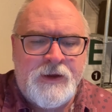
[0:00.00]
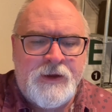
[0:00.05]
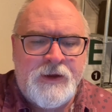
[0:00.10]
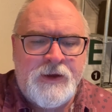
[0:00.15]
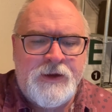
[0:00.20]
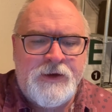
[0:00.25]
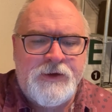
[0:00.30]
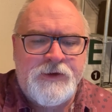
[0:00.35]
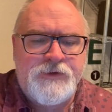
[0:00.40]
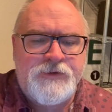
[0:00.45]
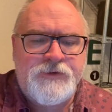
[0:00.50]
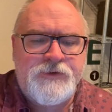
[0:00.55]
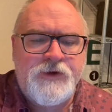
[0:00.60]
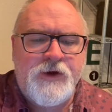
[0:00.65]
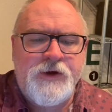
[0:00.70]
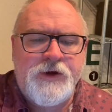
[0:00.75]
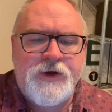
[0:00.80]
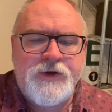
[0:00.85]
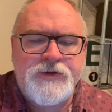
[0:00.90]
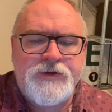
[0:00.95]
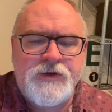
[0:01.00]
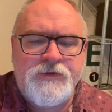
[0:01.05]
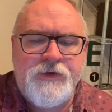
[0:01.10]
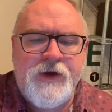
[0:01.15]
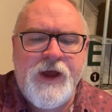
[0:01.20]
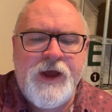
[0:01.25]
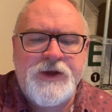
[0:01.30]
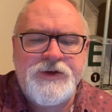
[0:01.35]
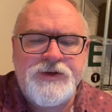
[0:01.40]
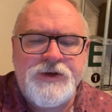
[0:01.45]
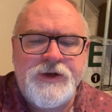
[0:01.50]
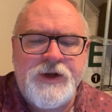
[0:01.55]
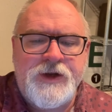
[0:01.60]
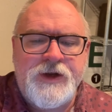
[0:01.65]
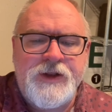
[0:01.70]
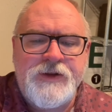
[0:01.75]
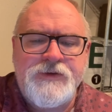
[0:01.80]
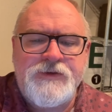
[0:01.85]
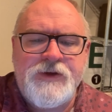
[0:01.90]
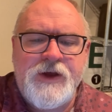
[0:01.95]
In a circus of action and
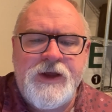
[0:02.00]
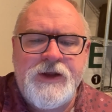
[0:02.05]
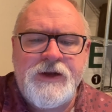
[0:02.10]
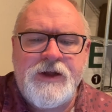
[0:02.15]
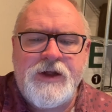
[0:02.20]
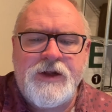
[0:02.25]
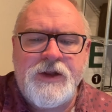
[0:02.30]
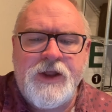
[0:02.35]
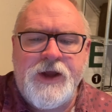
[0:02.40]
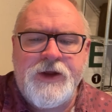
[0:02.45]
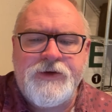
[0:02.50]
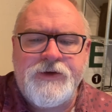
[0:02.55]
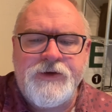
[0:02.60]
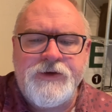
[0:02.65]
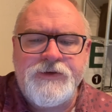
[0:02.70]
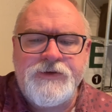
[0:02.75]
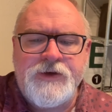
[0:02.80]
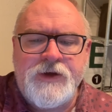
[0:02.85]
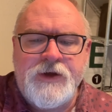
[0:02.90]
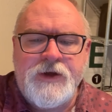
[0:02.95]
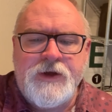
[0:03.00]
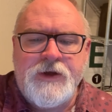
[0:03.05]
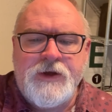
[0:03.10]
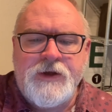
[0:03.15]
insane collectors,